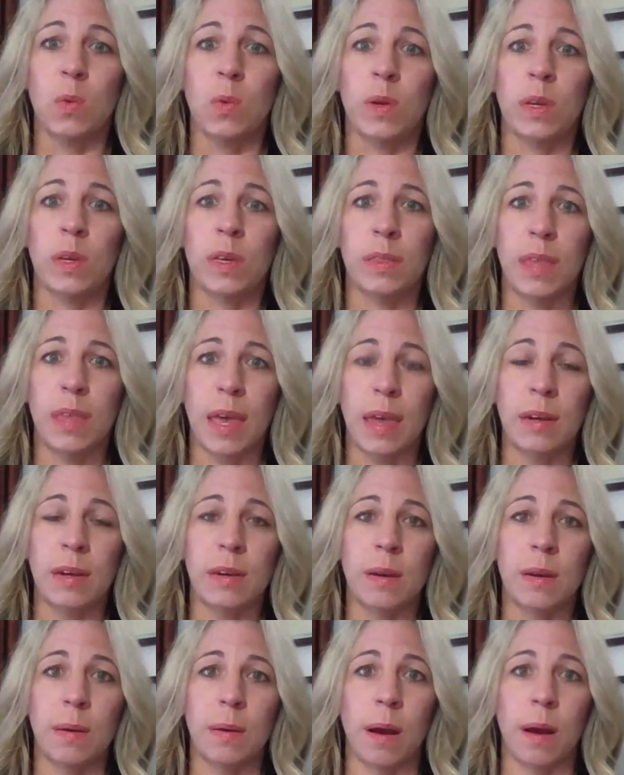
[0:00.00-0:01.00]
We
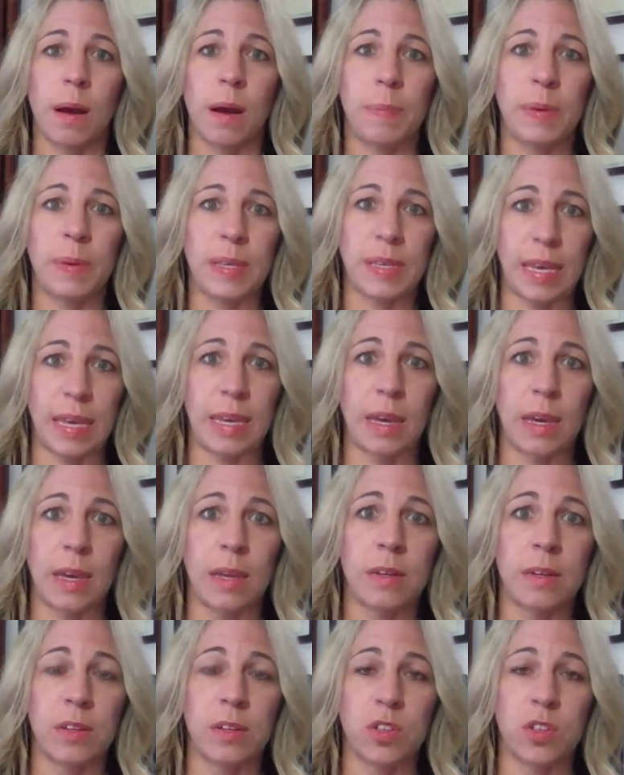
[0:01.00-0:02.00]
then
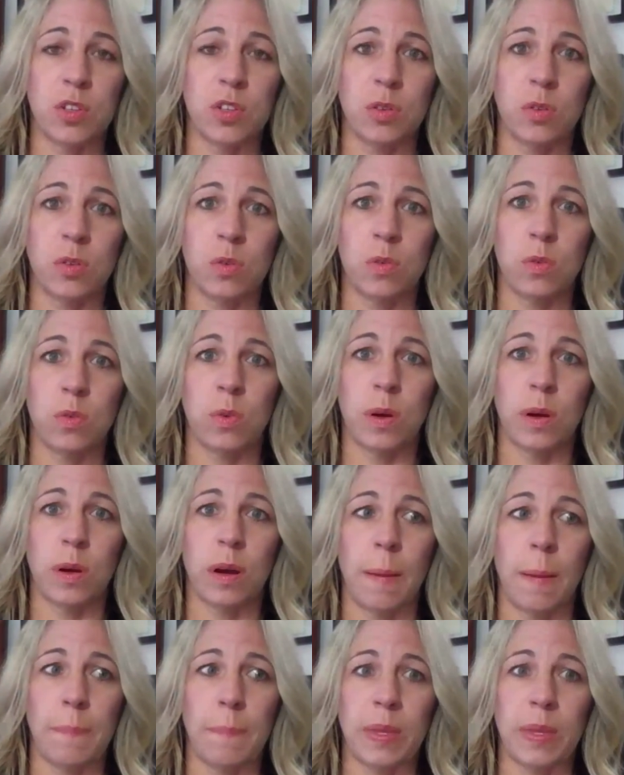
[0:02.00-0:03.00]
began to
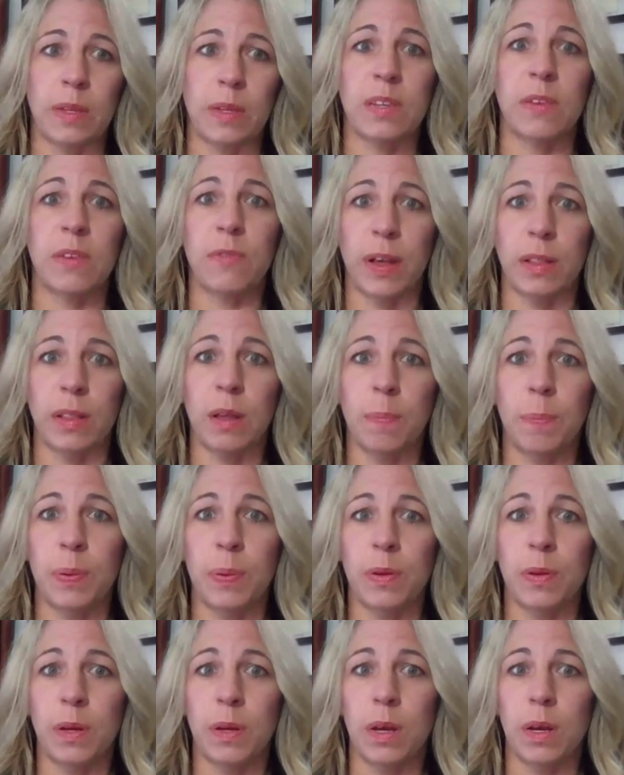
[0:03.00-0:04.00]
develop
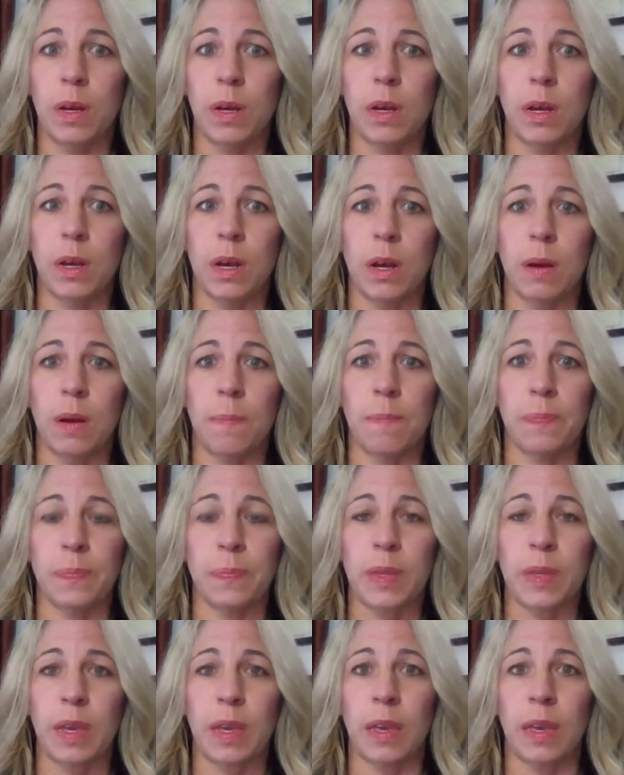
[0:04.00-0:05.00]

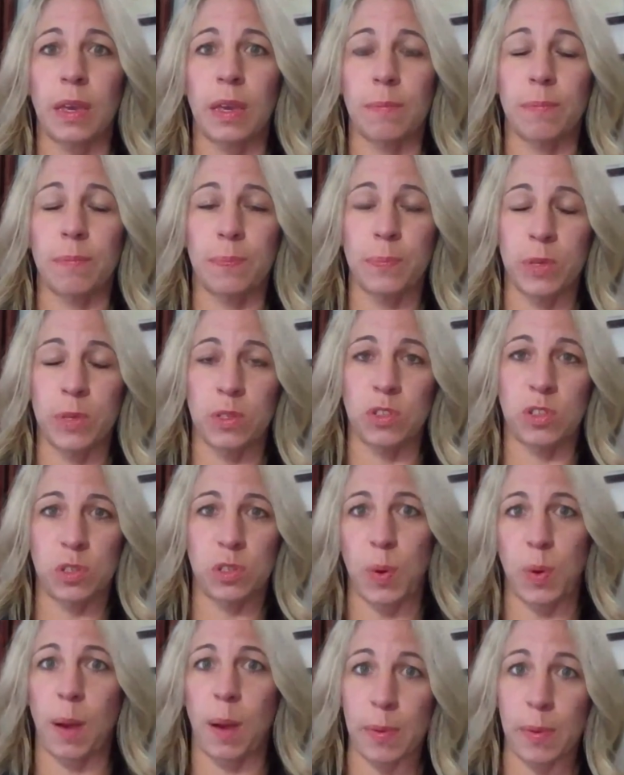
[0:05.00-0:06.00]
this
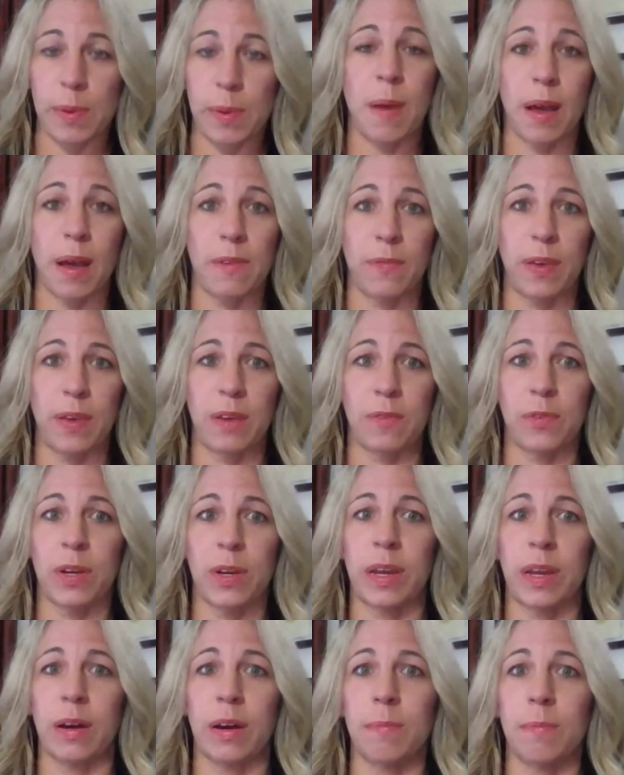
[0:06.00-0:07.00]
is probably my
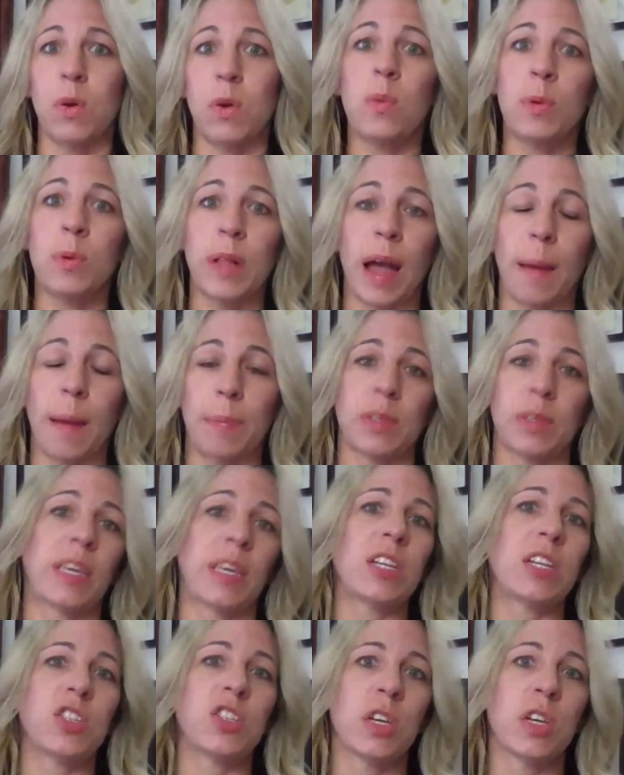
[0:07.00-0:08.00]
favorite, a mobile
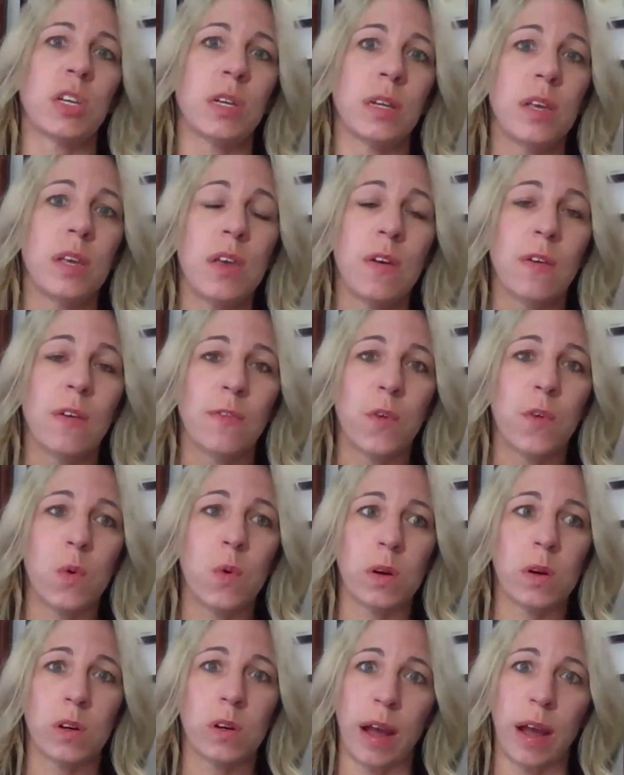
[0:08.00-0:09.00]
application
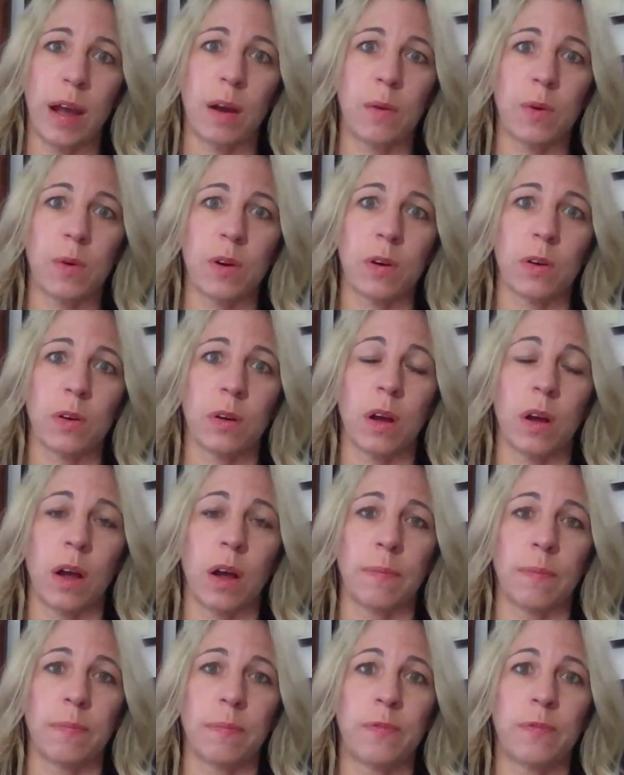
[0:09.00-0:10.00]
for our
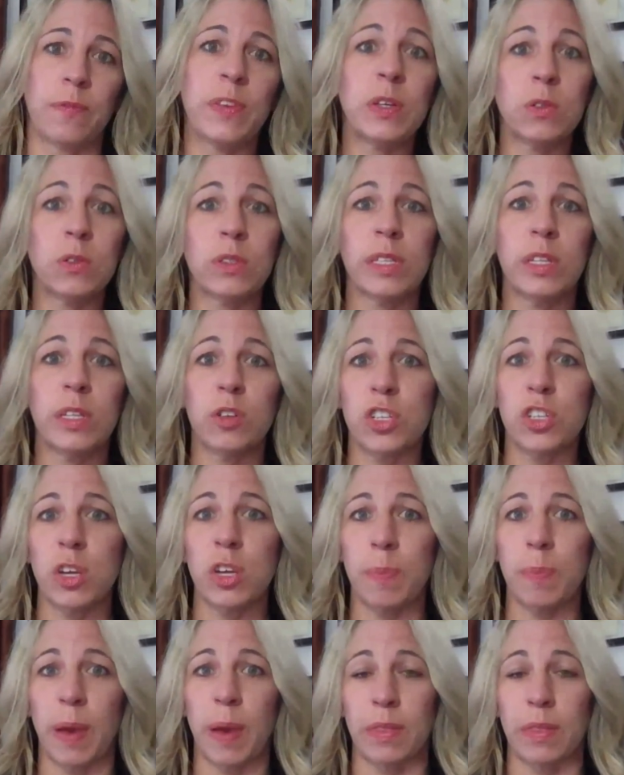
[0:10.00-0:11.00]
field
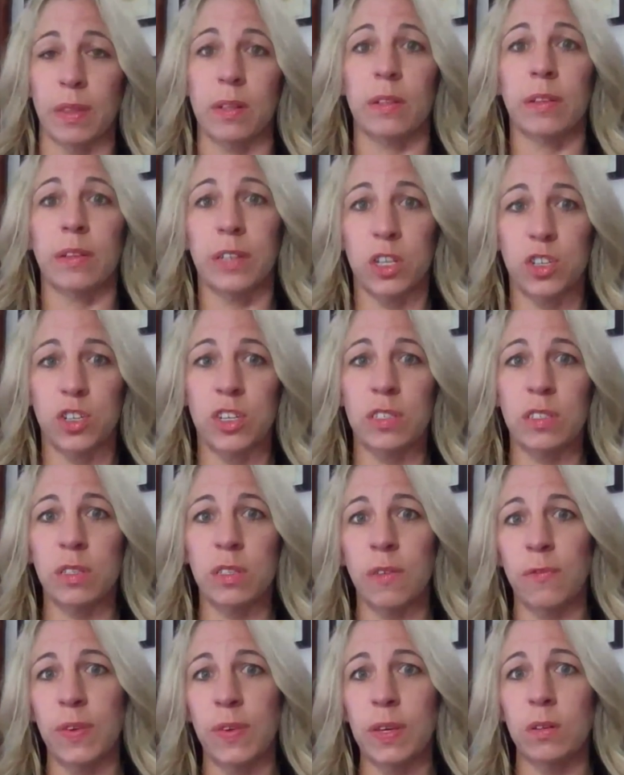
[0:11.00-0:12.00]
leadership and the clinicians
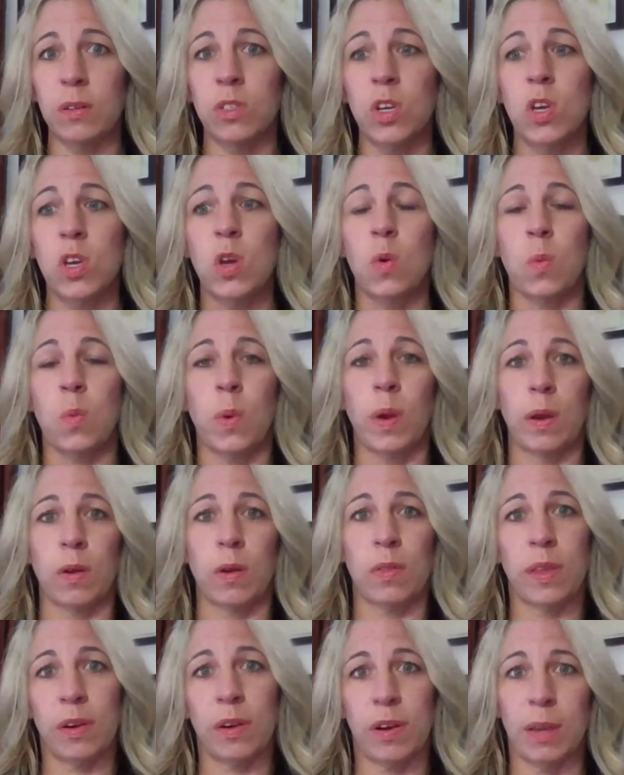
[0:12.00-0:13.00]
in the field,
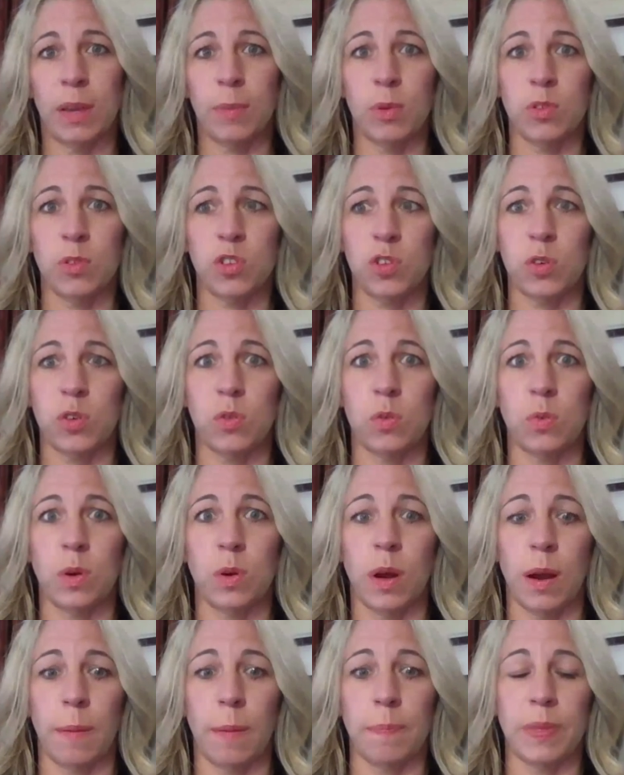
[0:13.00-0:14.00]
where they're able
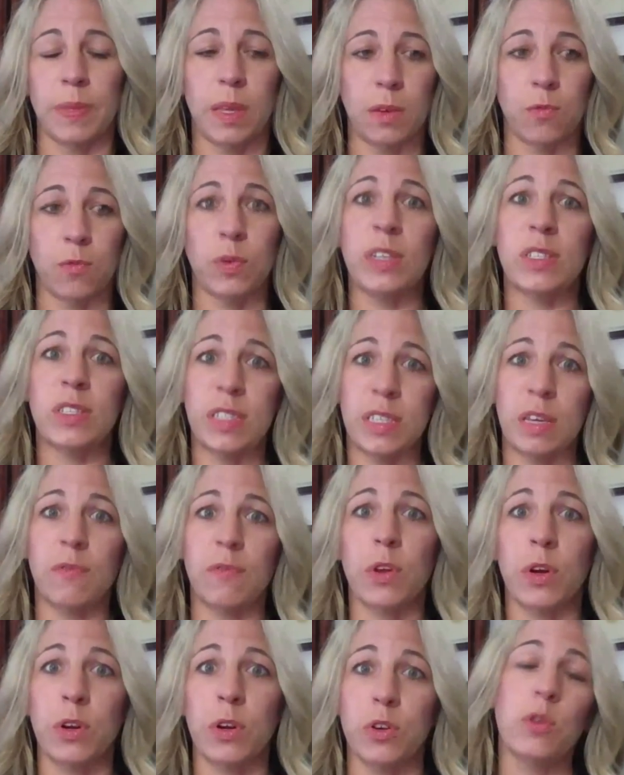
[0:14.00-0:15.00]
to
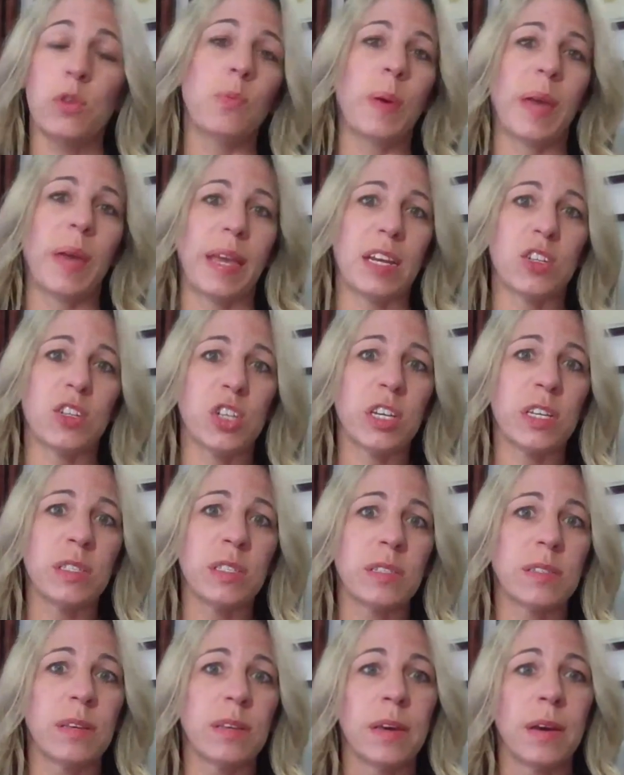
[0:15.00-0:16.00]
receive their new
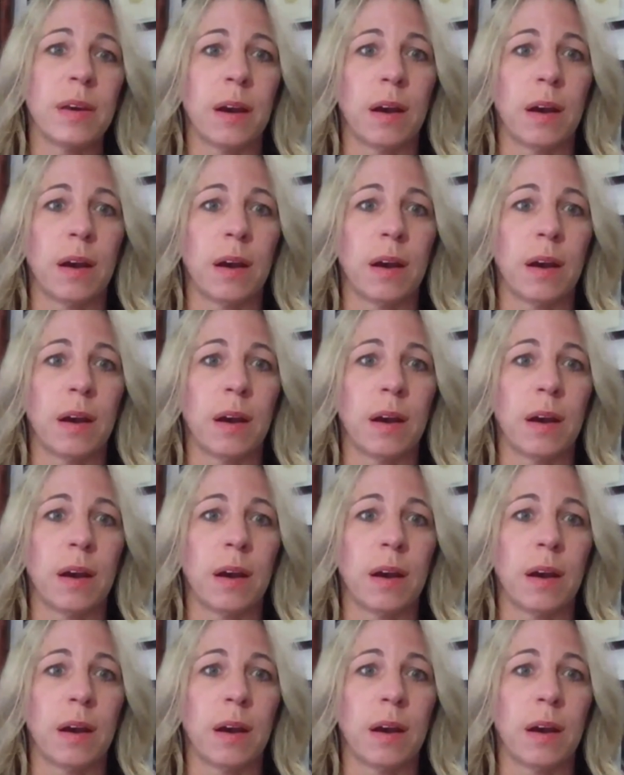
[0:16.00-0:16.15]
patients,